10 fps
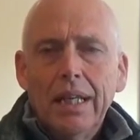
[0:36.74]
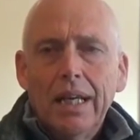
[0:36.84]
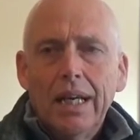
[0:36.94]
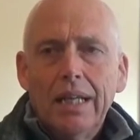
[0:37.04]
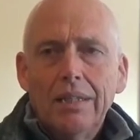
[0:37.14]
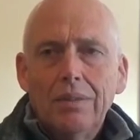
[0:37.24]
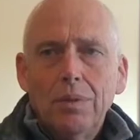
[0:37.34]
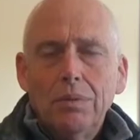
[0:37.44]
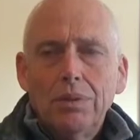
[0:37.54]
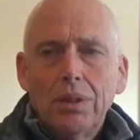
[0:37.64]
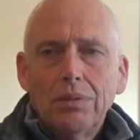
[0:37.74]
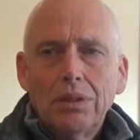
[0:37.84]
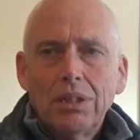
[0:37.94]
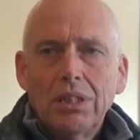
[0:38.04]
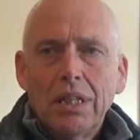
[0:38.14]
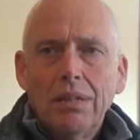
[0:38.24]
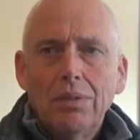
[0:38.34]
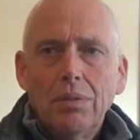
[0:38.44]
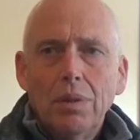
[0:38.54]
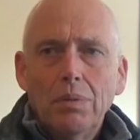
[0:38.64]
and we were told at the time
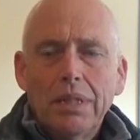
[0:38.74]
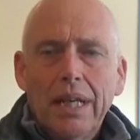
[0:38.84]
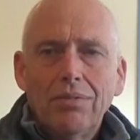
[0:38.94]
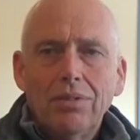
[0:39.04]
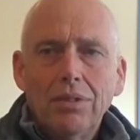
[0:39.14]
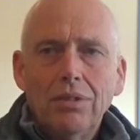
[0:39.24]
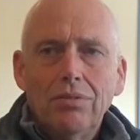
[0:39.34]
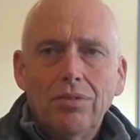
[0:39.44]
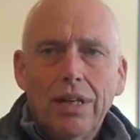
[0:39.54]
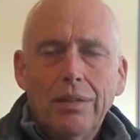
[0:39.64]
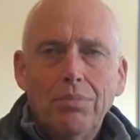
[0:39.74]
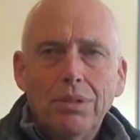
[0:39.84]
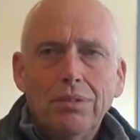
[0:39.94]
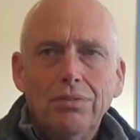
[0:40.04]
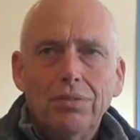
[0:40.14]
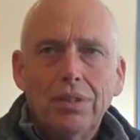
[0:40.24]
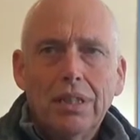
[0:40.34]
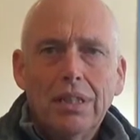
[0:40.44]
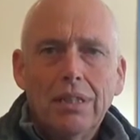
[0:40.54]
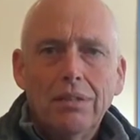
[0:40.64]
that we would have to fireproof
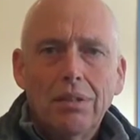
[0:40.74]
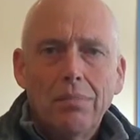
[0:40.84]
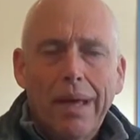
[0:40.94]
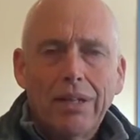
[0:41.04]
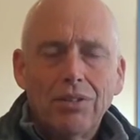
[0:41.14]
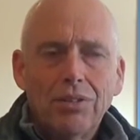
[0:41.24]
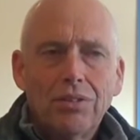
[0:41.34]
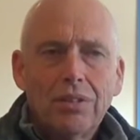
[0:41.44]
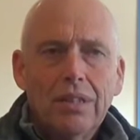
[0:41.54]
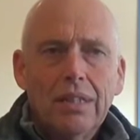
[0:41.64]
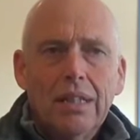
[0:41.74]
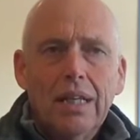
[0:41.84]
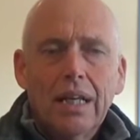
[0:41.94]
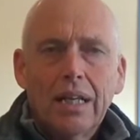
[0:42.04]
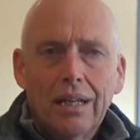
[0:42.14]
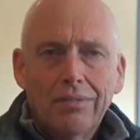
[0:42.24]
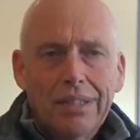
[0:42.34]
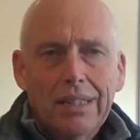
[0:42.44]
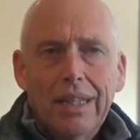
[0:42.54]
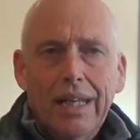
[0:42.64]
the mattress
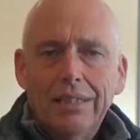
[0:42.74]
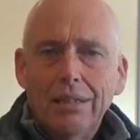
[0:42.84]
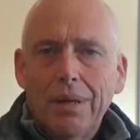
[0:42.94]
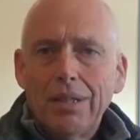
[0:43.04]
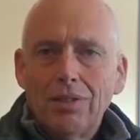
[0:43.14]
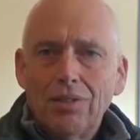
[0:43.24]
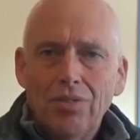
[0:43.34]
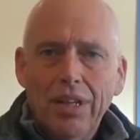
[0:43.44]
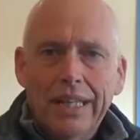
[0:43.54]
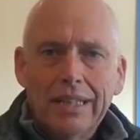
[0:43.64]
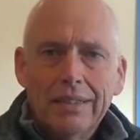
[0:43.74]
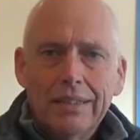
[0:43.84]
cover and the mattress filling.